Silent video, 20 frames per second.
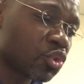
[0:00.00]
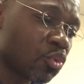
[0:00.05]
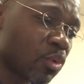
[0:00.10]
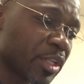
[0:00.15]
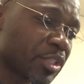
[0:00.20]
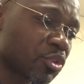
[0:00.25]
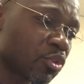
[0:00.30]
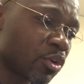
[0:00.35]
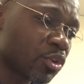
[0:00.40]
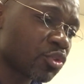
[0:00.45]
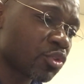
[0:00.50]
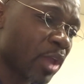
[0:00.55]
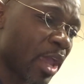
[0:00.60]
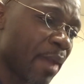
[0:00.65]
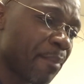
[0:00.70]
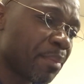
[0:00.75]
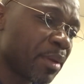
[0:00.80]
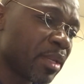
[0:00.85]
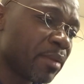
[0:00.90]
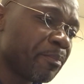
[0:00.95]
what's going to
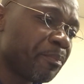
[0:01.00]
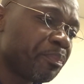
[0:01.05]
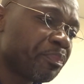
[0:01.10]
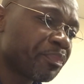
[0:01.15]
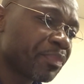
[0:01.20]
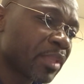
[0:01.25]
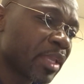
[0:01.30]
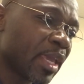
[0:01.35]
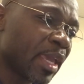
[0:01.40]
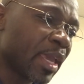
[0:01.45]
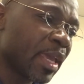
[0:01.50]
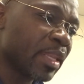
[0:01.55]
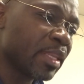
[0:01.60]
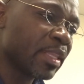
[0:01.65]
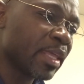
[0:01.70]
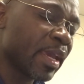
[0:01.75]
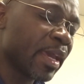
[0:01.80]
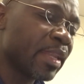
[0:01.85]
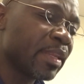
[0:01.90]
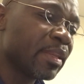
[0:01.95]
happen. And
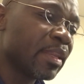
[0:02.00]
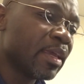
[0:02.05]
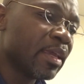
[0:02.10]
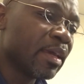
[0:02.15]
then